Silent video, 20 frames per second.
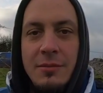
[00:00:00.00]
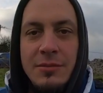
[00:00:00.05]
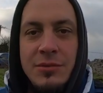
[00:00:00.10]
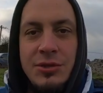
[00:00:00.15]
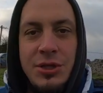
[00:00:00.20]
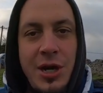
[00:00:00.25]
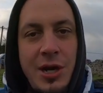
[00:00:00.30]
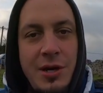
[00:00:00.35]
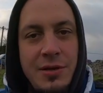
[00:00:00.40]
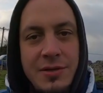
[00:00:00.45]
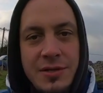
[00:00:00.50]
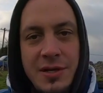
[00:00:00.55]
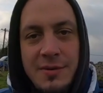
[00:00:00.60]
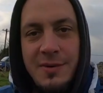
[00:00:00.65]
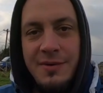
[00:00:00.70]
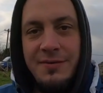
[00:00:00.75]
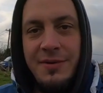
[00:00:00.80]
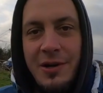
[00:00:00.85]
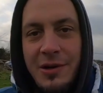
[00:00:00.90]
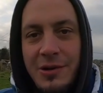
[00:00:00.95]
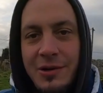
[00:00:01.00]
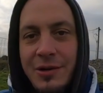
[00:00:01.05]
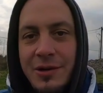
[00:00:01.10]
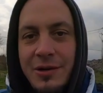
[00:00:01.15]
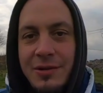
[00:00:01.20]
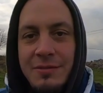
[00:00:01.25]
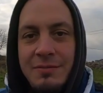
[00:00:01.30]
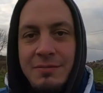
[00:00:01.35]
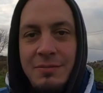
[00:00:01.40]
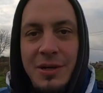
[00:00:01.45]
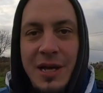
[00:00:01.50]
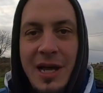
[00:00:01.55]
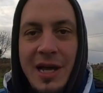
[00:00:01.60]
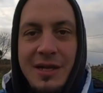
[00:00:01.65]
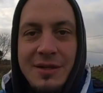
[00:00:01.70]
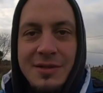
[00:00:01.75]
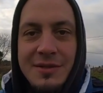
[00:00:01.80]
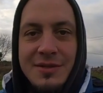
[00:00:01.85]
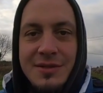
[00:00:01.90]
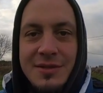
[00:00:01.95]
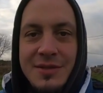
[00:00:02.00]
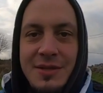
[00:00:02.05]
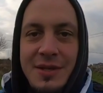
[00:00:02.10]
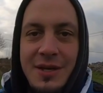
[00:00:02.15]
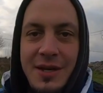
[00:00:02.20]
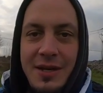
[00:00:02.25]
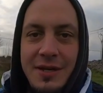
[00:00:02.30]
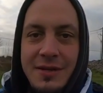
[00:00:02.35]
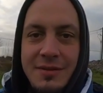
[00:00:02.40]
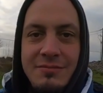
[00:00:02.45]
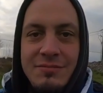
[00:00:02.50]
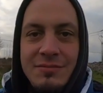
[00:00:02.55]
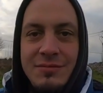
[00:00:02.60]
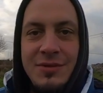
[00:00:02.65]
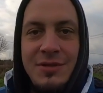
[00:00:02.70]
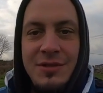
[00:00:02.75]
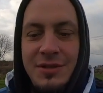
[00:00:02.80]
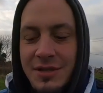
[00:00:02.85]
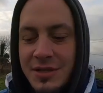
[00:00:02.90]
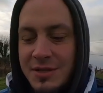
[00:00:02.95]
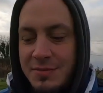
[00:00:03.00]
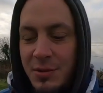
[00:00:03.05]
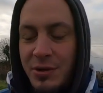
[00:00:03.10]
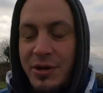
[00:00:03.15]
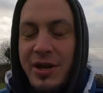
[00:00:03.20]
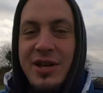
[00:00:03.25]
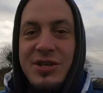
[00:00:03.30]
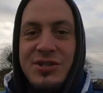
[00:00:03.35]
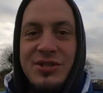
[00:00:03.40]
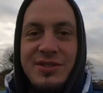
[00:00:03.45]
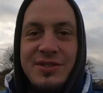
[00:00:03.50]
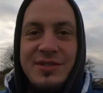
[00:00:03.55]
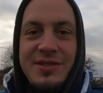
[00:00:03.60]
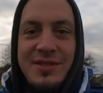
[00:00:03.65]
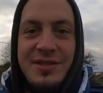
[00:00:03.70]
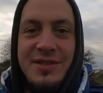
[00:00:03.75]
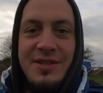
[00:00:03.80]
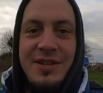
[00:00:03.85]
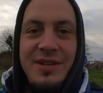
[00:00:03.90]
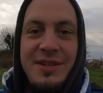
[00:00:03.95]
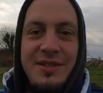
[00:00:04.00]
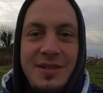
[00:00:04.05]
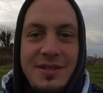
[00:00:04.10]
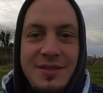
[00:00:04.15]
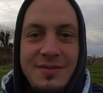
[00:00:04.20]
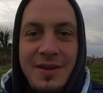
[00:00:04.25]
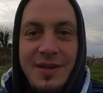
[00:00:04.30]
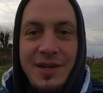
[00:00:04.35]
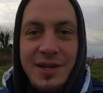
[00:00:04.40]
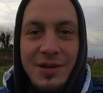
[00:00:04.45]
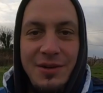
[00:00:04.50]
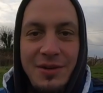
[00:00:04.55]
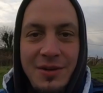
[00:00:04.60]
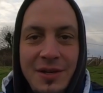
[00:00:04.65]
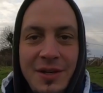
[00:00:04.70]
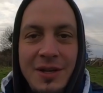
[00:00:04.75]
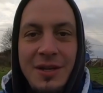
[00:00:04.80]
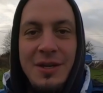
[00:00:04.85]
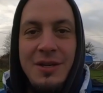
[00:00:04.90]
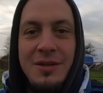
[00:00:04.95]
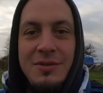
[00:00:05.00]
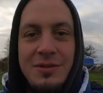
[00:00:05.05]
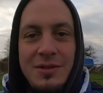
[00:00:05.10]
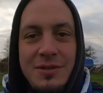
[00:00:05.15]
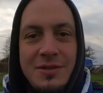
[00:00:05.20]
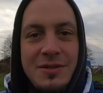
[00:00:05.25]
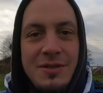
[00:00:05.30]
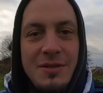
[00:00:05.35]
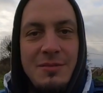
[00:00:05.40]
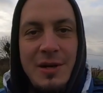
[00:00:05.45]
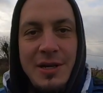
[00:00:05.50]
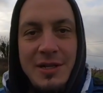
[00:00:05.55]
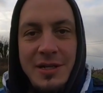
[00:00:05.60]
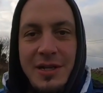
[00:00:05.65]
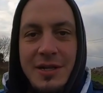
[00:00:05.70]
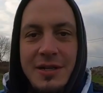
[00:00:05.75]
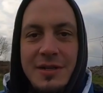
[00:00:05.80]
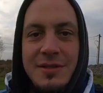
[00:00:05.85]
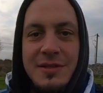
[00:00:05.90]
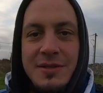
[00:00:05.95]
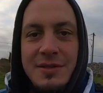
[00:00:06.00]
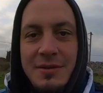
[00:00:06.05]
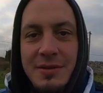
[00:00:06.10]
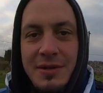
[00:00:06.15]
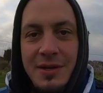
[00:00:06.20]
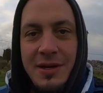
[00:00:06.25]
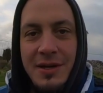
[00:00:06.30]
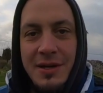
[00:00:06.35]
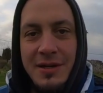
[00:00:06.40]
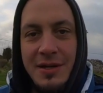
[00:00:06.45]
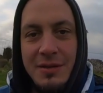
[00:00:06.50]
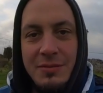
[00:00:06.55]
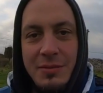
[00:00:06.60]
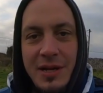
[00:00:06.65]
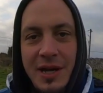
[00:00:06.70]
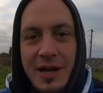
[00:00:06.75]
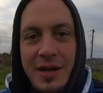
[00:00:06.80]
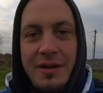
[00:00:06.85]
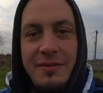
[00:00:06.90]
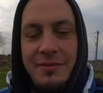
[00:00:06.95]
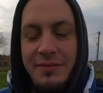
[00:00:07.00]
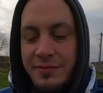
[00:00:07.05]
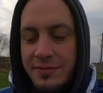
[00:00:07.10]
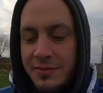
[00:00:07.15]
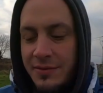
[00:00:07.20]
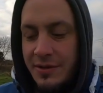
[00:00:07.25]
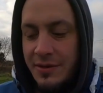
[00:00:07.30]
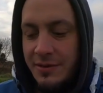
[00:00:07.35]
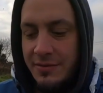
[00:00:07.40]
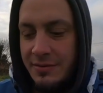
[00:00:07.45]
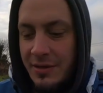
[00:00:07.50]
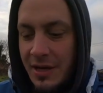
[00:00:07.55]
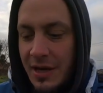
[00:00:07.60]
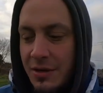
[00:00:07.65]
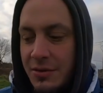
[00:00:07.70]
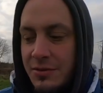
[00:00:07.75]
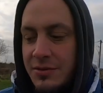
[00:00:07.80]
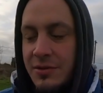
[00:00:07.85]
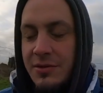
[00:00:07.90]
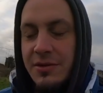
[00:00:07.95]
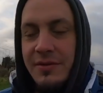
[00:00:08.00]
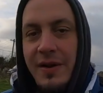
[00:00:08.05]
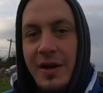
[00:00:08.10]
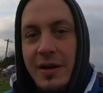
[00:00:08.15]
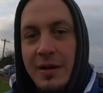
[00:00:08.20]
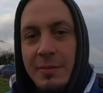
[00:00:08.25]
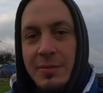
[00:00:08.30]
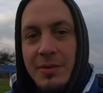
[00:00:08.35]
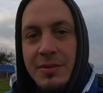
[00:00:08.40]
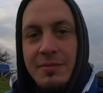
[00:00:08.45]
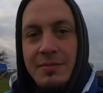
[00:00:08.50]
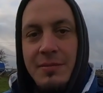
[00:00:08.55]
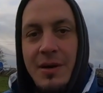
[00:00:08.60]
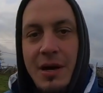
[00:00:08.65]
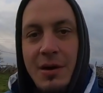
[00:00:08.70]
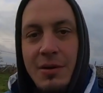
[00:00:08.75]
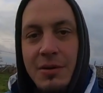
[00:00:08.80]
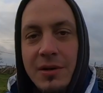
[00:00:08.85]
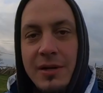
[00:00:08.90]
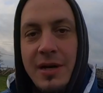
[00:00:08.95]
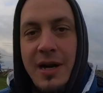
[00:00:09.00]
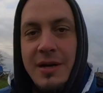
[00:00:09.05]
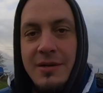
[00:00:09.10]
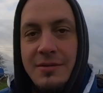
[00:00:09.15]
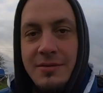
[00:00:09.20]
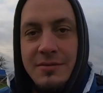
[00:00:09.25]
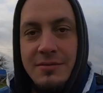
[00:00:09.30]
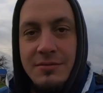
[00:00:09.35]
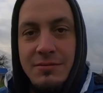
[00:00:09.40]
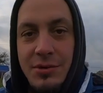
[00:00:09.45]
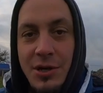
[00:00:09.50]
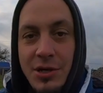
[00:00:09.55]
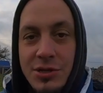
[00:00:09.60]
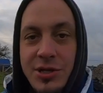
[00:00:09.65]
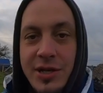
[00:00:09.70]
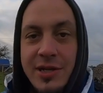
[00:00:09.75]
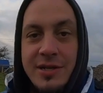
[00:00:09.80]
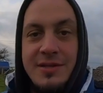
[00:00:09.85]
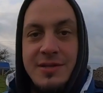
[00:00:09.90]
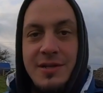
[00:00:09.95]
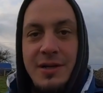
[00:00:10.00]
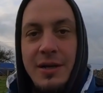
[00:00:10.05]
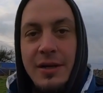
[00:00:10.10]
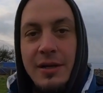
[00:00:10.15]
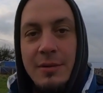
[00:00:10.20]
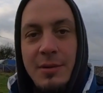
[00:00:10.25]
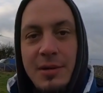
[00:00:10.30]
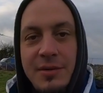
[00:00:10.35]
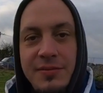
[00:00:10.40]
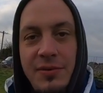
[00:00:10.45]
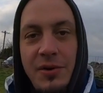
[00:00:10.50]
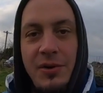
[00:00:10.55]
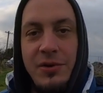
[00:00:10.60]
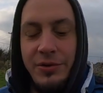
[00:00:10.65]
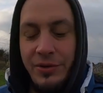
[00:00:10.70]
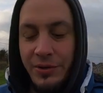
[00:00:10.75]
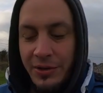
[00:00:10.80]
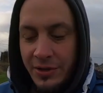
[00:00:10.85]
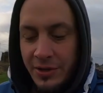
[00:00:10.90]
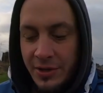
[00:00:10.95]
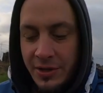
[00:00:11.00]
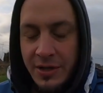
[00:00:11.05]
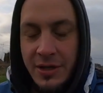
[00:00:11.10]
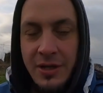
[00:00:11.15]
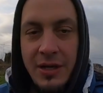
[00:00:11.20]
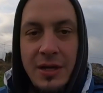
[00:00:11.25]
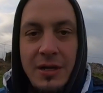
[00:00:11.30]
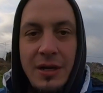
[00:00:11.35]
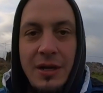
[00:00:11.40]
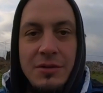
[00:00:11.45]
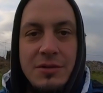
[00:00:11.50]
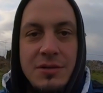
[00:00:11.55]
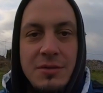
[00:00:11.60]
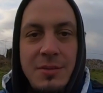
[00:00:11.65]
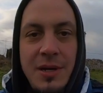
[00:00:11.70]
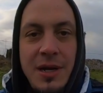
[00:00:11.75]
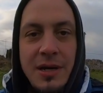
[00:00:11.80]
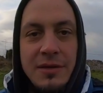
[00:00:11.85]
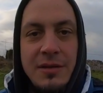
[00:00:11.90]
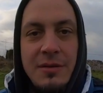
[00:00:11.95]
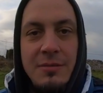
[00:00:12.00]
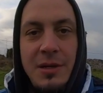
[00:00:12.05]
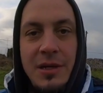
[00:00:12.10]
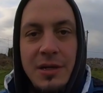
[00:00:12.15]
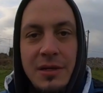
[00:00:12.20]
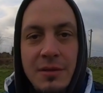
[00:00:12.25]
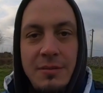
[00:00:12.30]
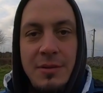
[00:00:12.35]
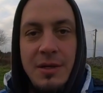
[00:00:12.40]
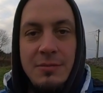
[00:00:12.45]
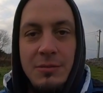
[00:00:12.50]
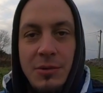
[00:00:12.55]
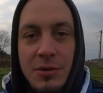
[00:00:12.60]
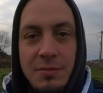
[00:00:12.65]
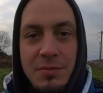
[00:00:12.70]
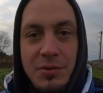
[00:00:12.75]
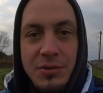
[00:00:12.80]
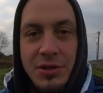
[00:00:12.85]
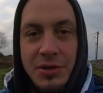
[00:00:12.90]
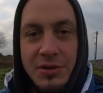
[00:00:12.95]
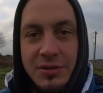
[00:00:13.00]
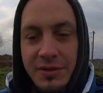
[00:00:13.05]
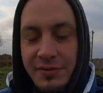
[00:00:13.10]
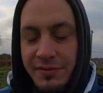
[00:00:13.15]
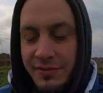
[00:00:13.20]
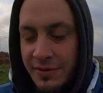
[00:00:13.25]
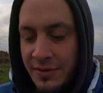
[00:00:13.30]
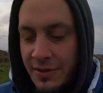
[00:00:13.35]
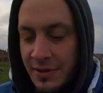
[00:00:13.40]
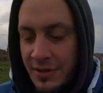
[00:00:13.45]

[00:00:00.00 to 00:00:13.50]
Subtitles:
share some of our plans and inspirations in this video. Just some ideas that we have on how to develop our garden projects a little bit further and how to make them a little bit more productive